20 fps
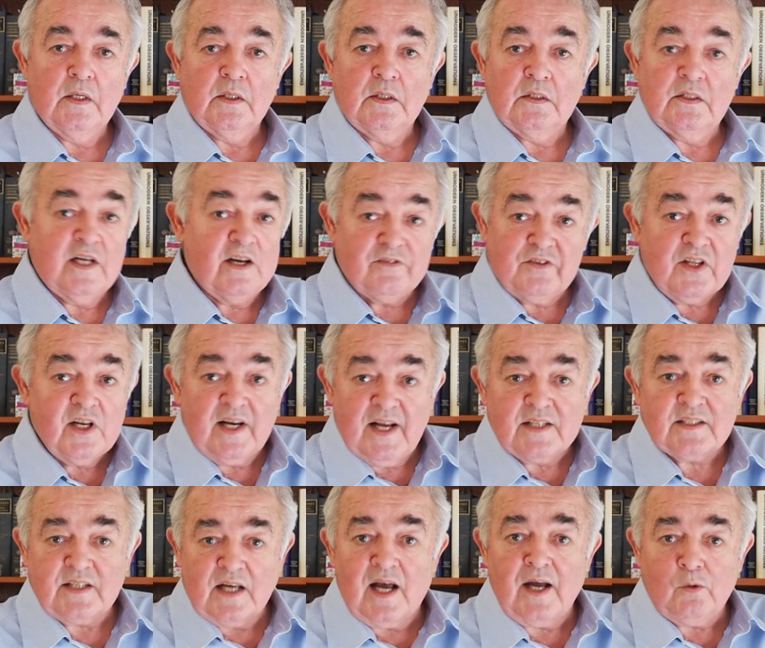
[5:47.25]

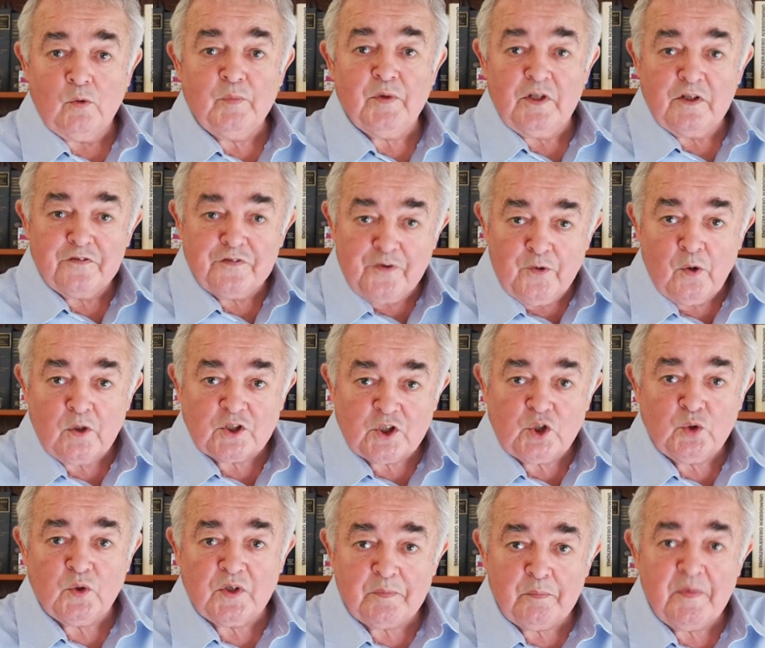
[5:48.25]
Nevertheless, I will be the first
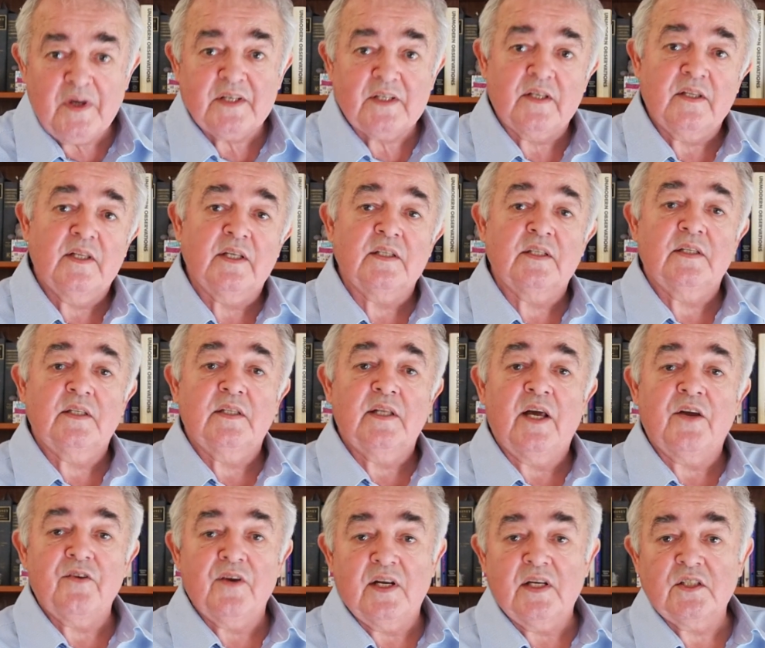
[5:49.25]
to admit that
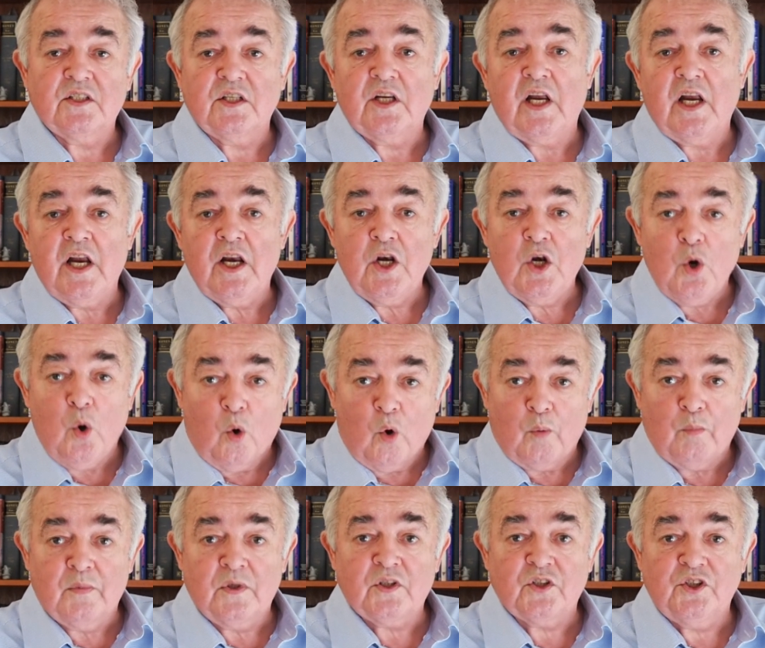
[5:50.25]
there is
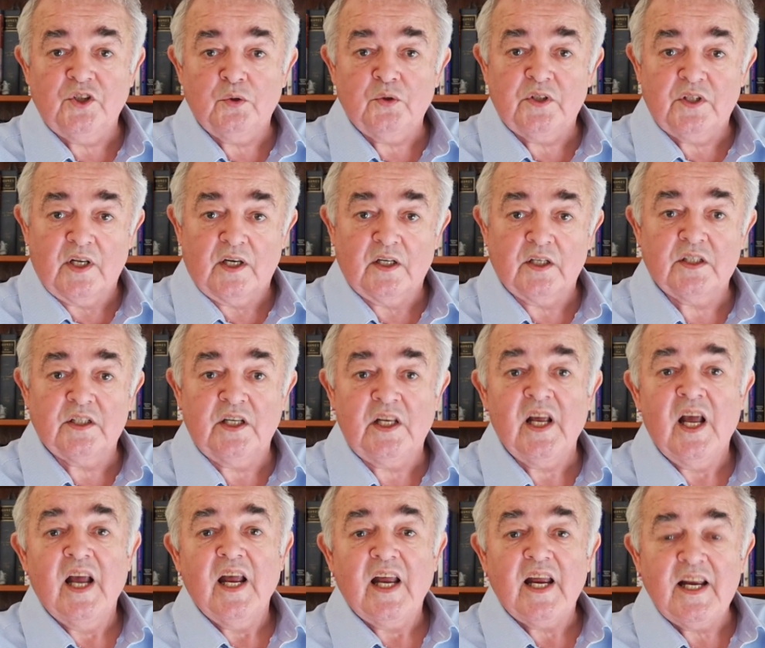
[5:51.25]
enormous utility
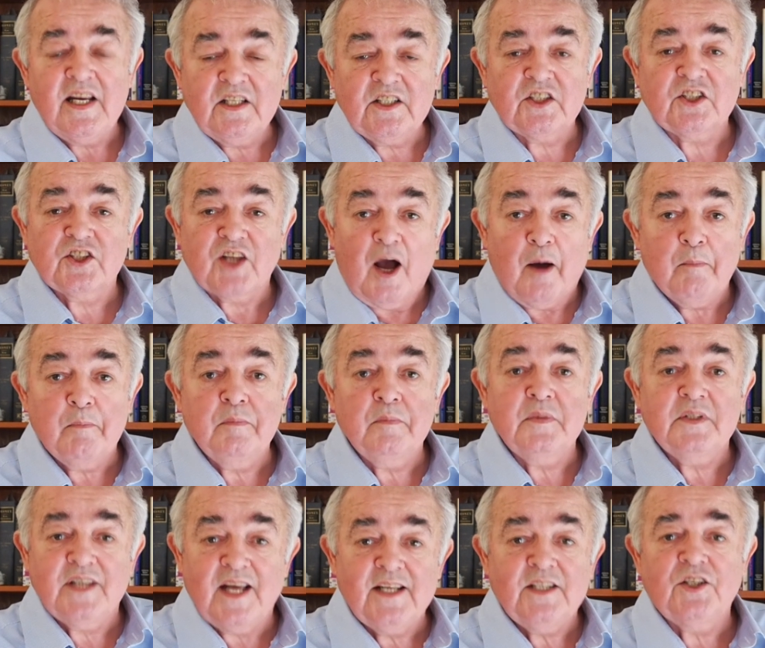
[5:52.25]
in some
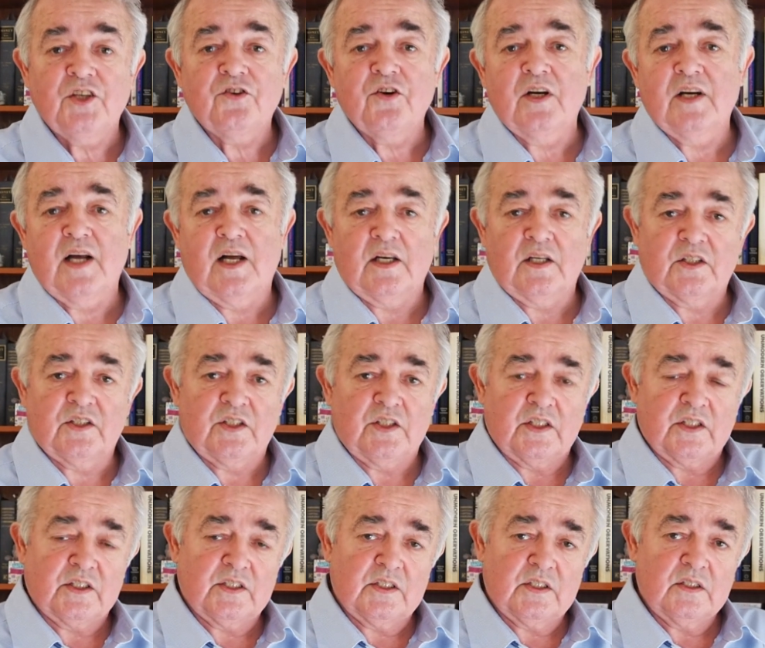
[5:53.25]
data
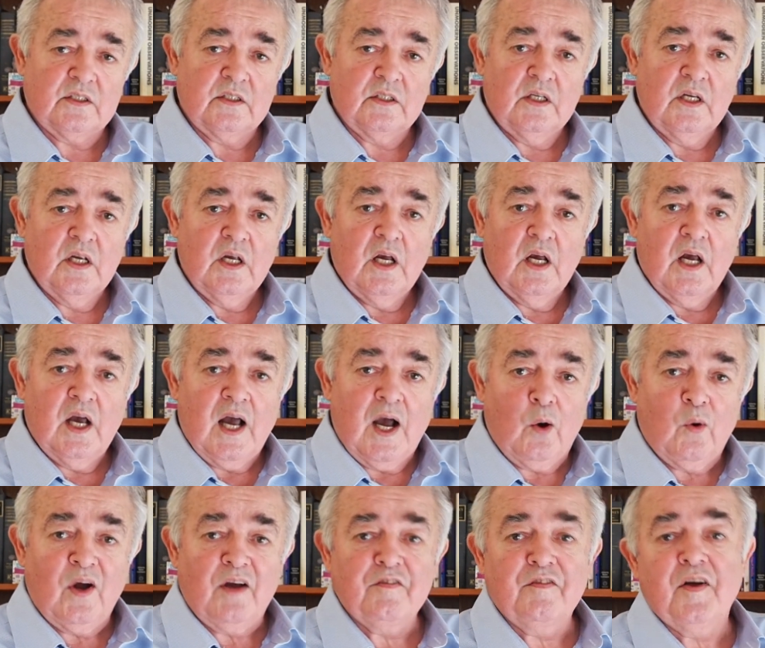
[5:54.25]
analysis.
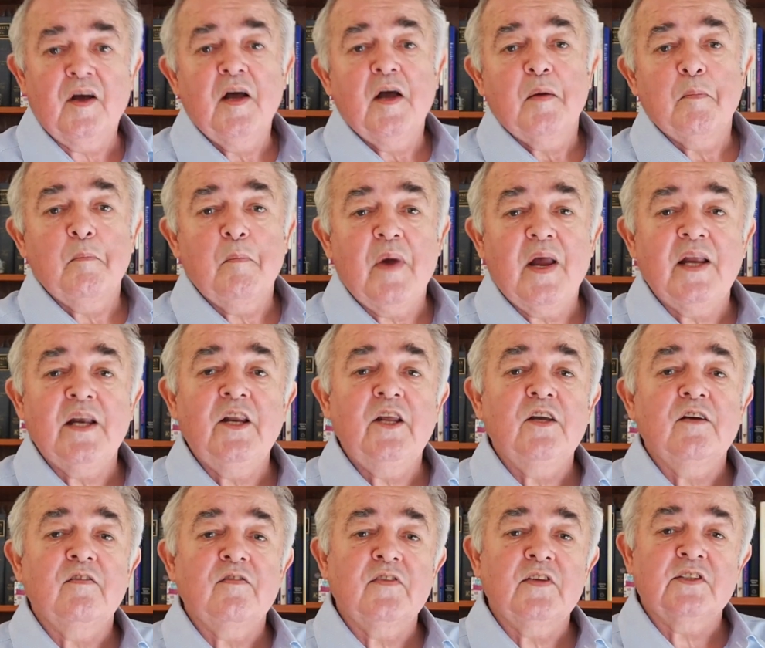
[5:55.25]
However, many
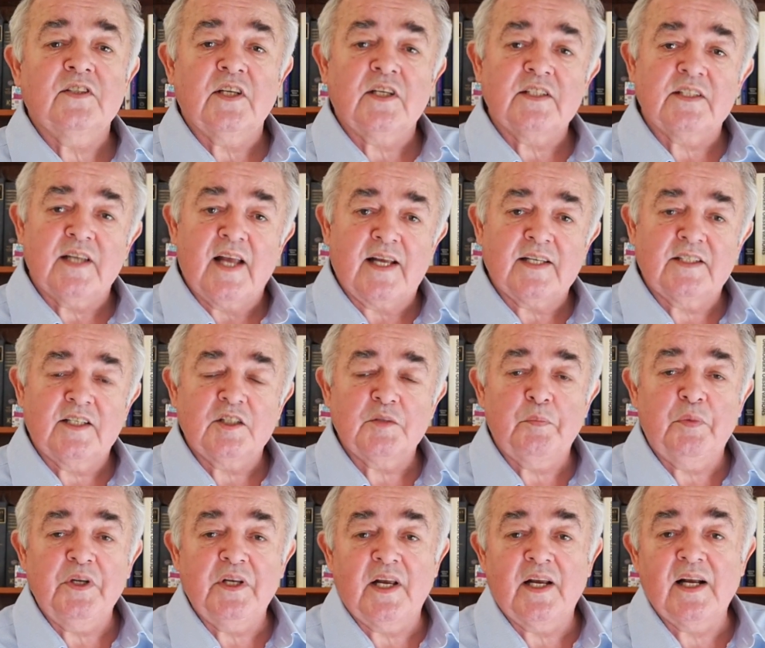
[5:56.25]
of the successes
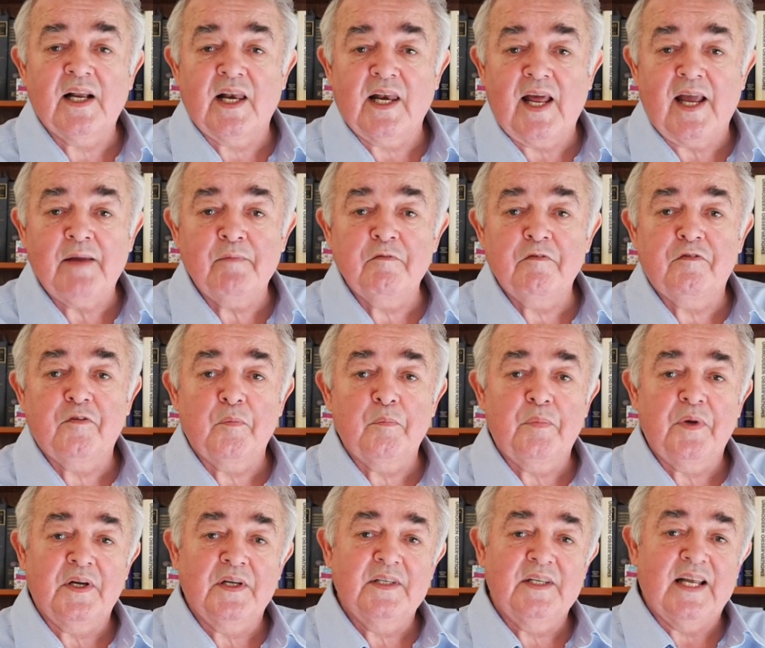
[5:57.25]
being claimed for
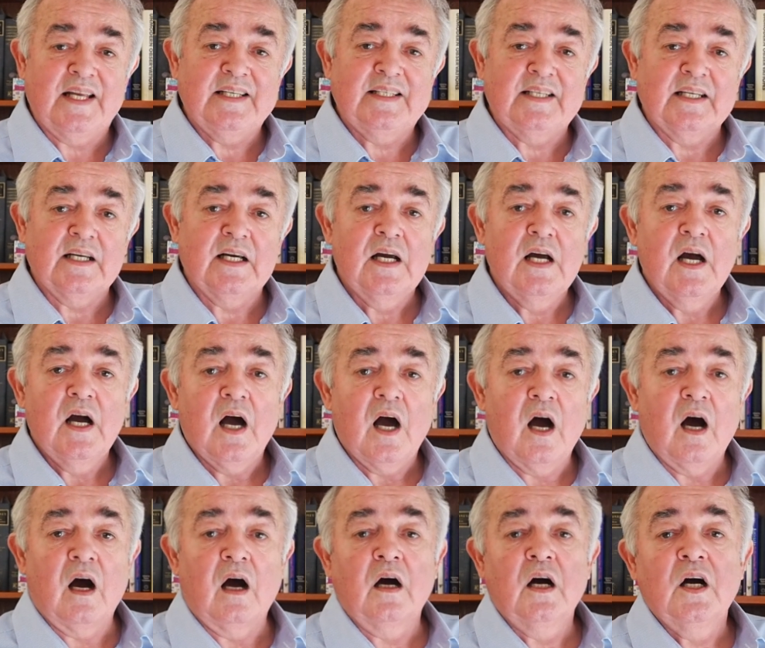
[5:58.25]
big data
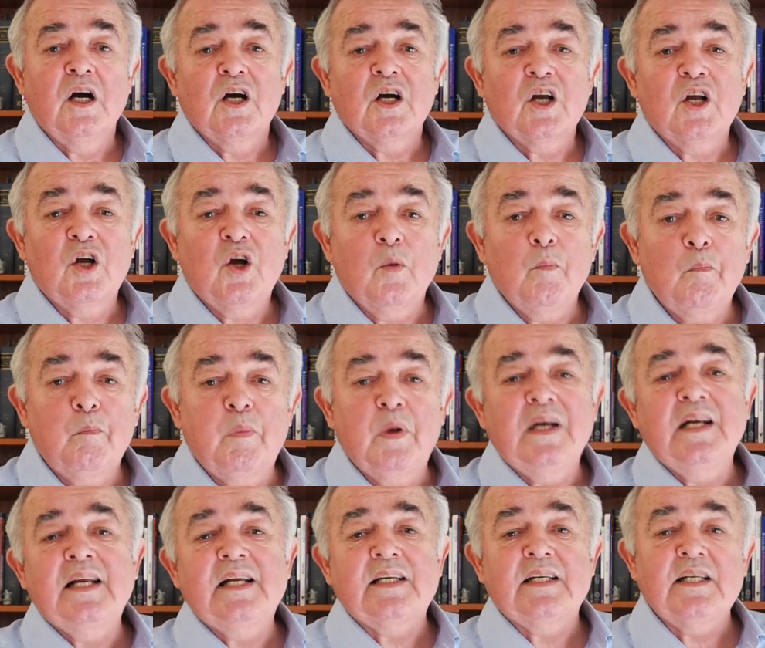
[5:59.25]
are
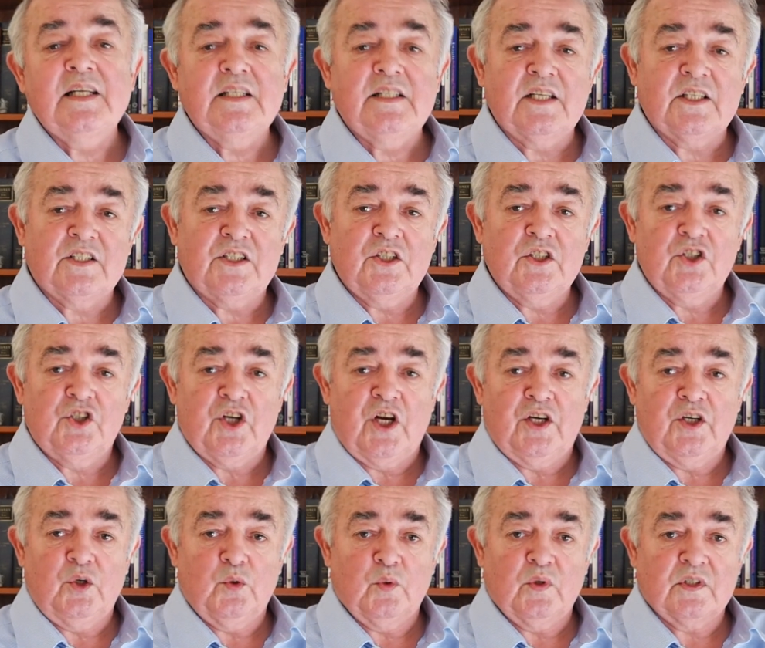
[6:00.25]
completely
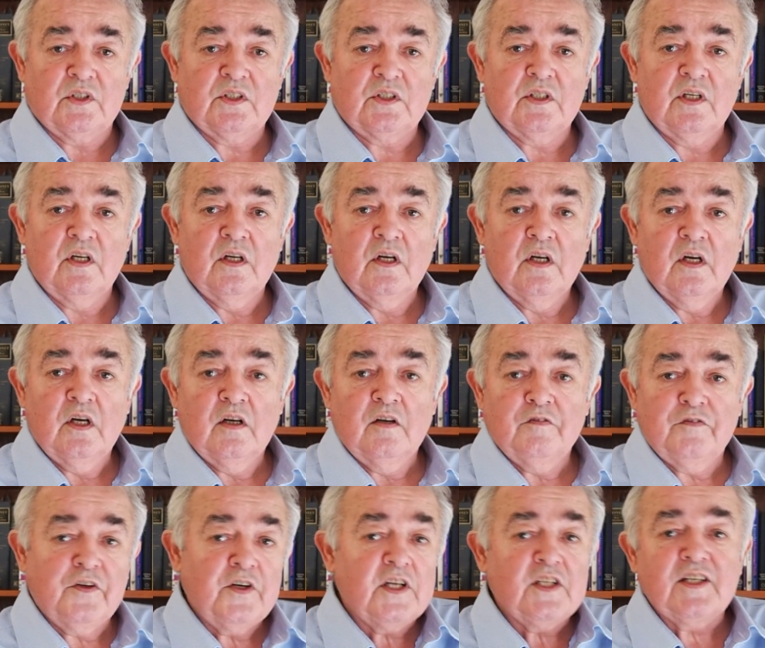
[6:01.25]
disingenuous.
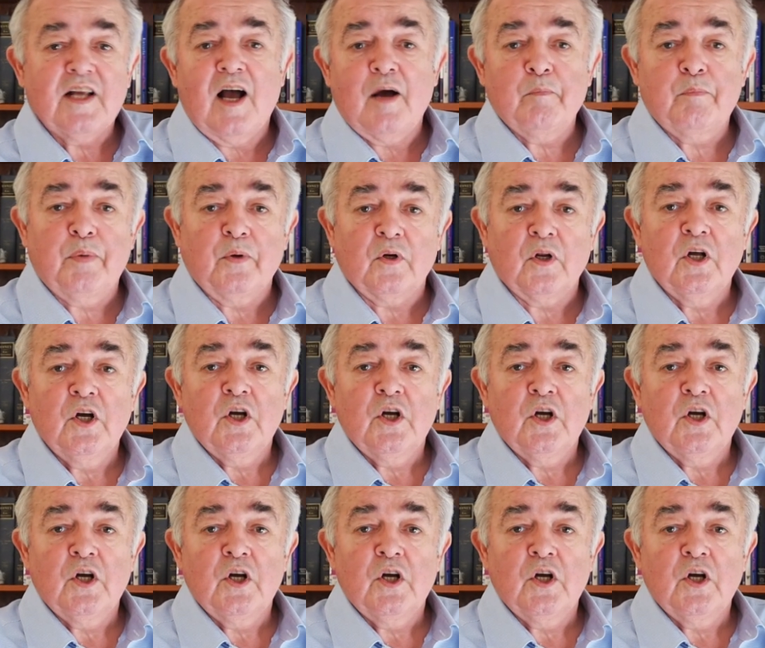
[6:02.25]
For example,